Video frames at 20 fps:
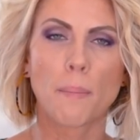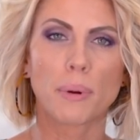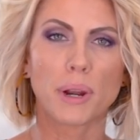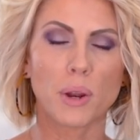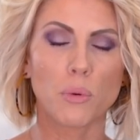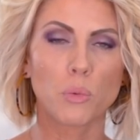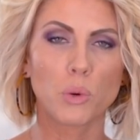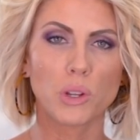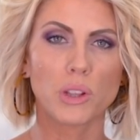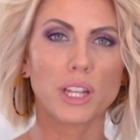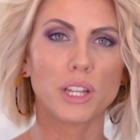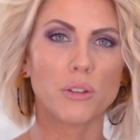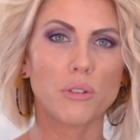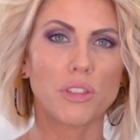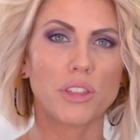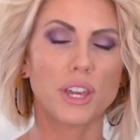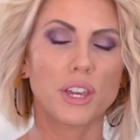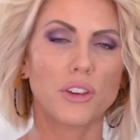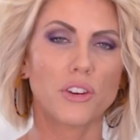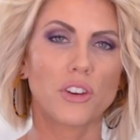but I really do
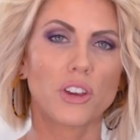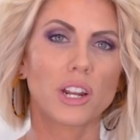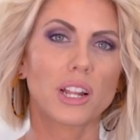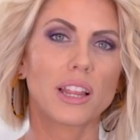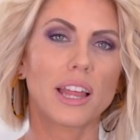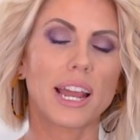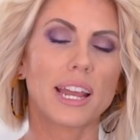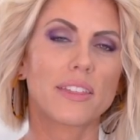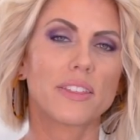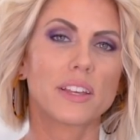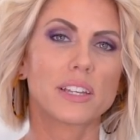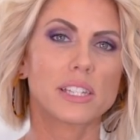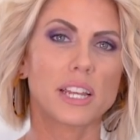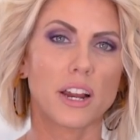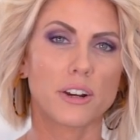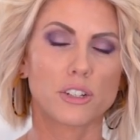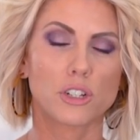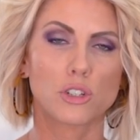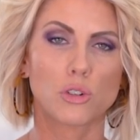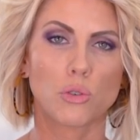think you're gonna like this
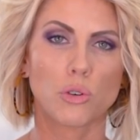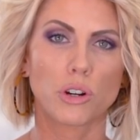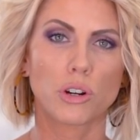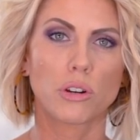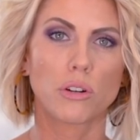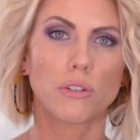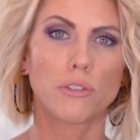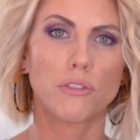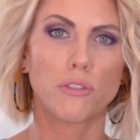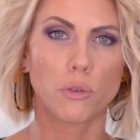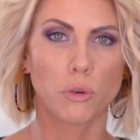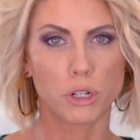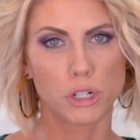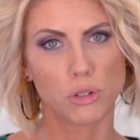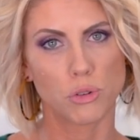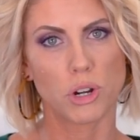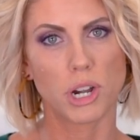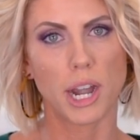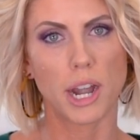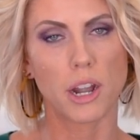hair tutorial for
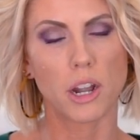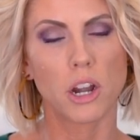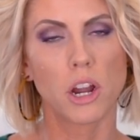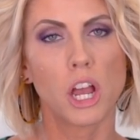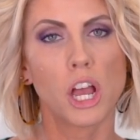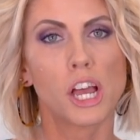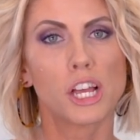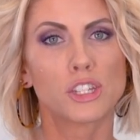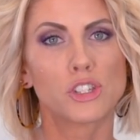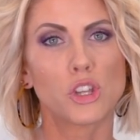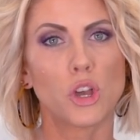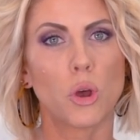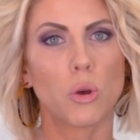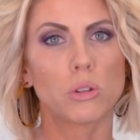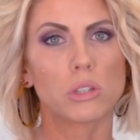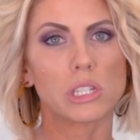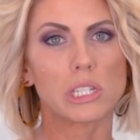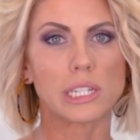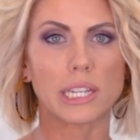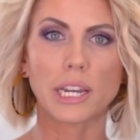short hair. So
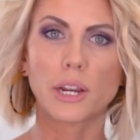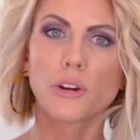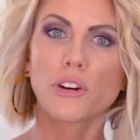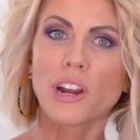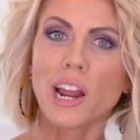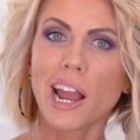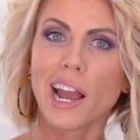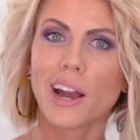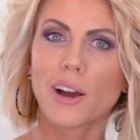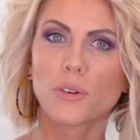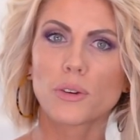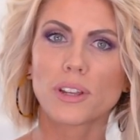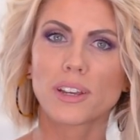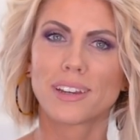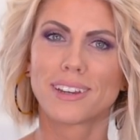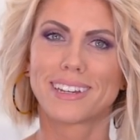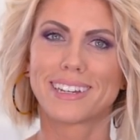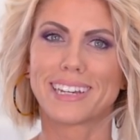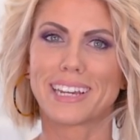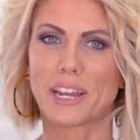stick
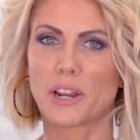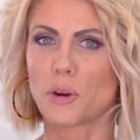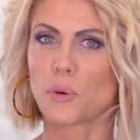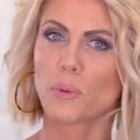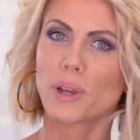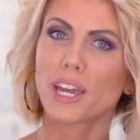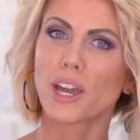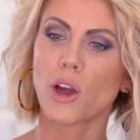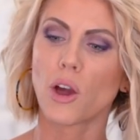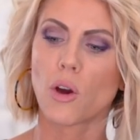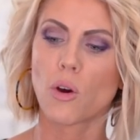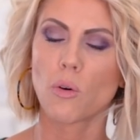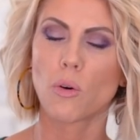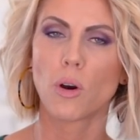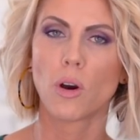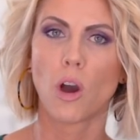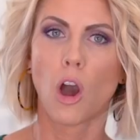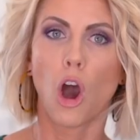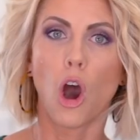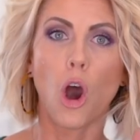around, here we
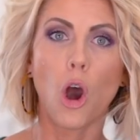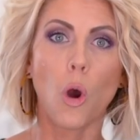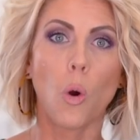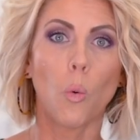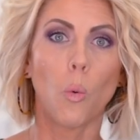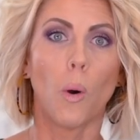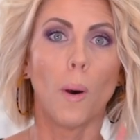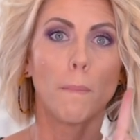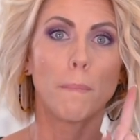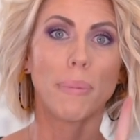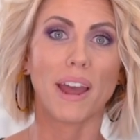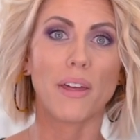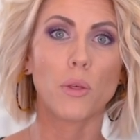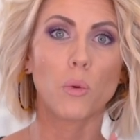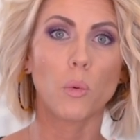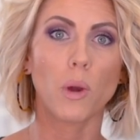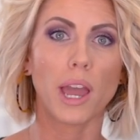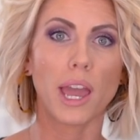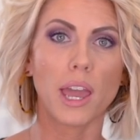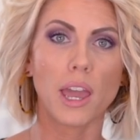go. Oh, by
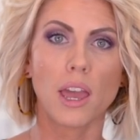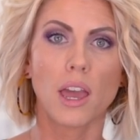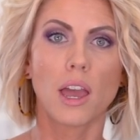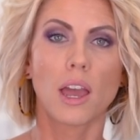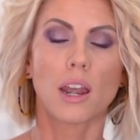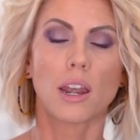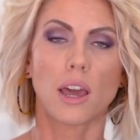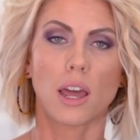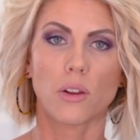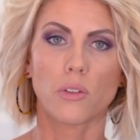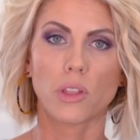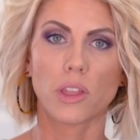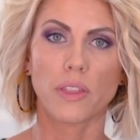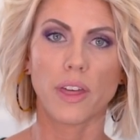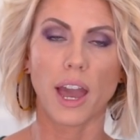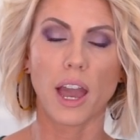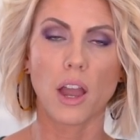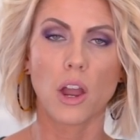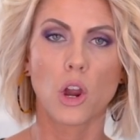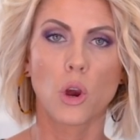the way, not only
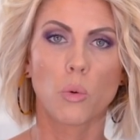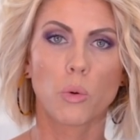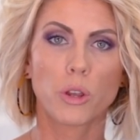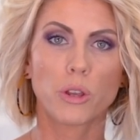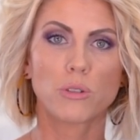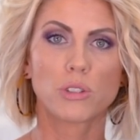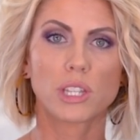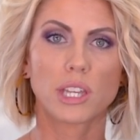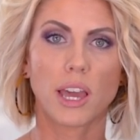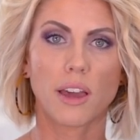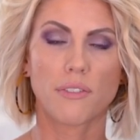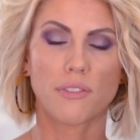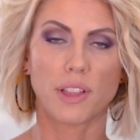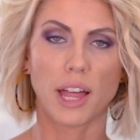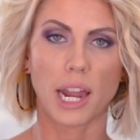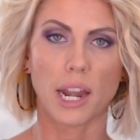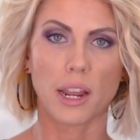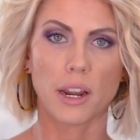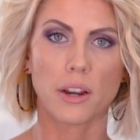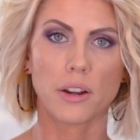that, we're using a
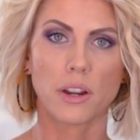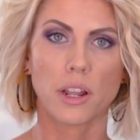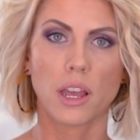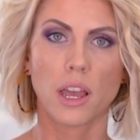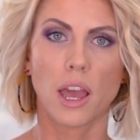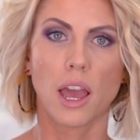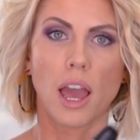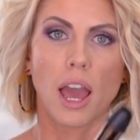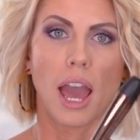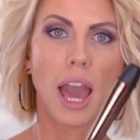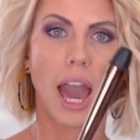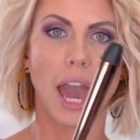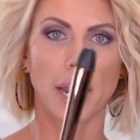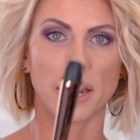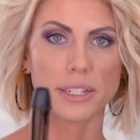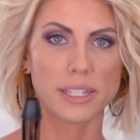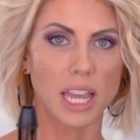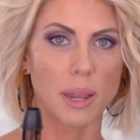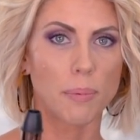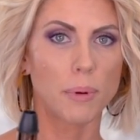flat iron and
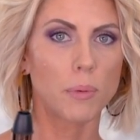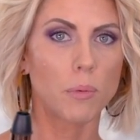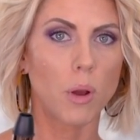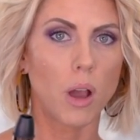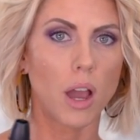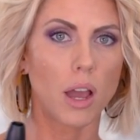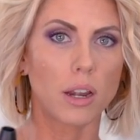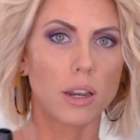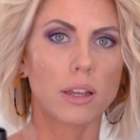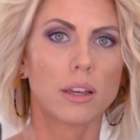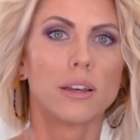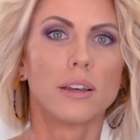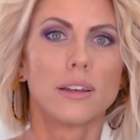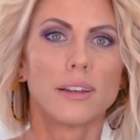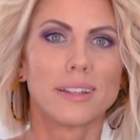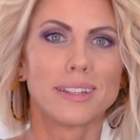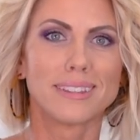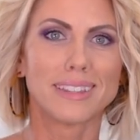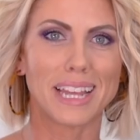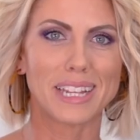a tapered wand.
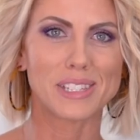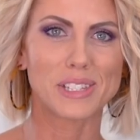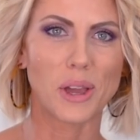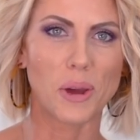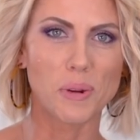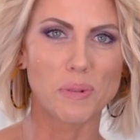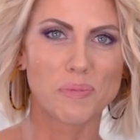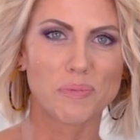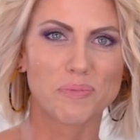Let's go.